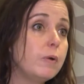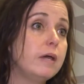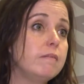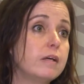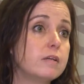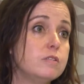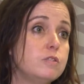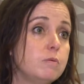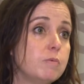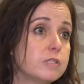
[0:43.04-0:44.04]
way that
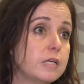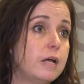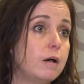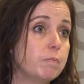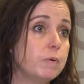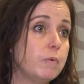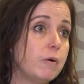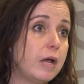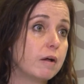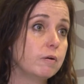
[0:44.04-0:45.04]
consumers can help
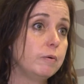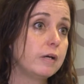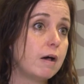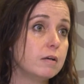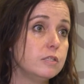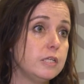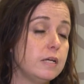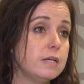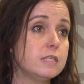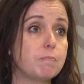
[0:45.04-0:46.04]
promote
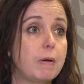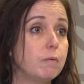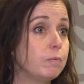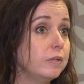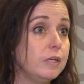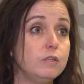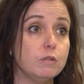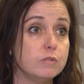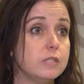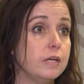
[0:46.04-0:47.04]
agroecology is by really
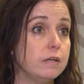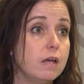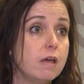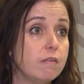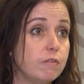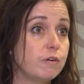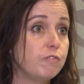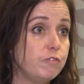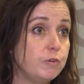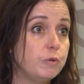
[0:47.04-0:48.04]
using their
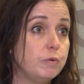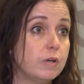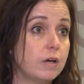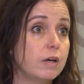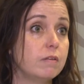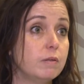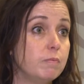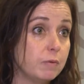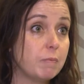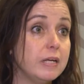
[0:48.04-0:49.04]
food, uh, the,
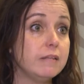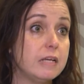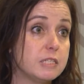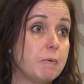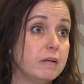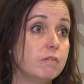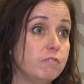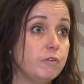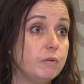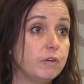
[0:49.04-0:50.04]
the, money they spend on
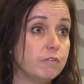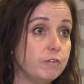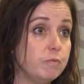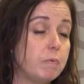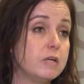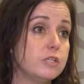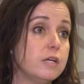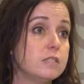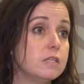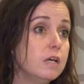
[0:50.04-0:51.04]
food, their food
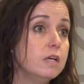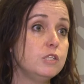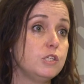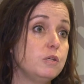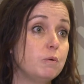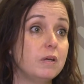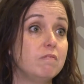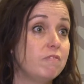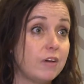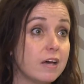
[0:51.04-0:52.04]
budgets, to
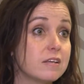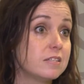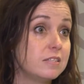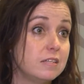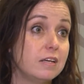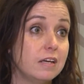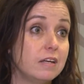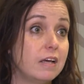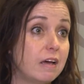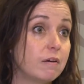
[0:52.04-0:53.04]
invest
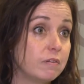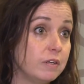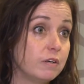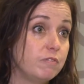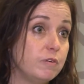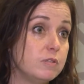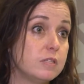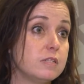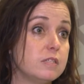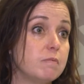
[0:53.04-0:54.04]
in a healthier food
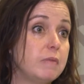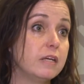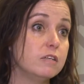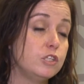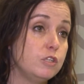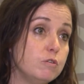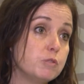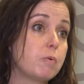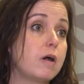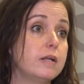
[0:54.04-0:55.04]
system. They can
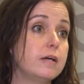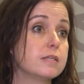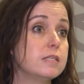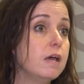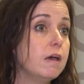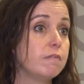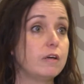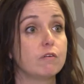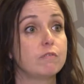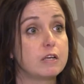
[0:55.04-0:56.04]
choose products
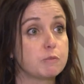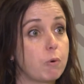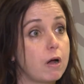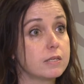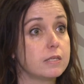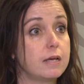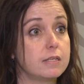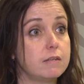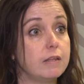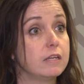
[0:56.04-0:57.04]
that are less
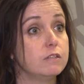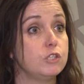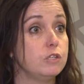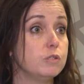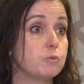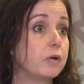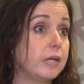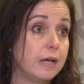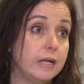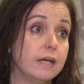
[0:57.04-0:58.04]
processed. They can choose
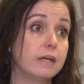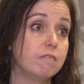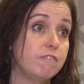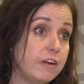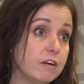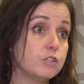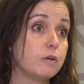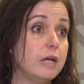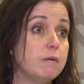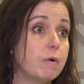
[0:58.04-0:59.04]
organic and fair
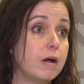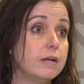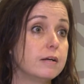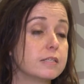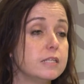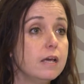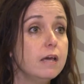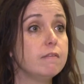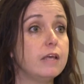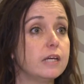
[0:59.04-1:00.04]
trade products.
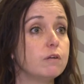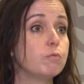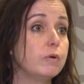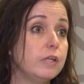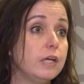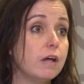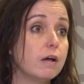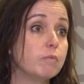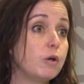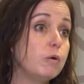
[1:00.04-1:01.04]
They can really
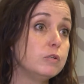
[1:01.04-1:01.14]
um, go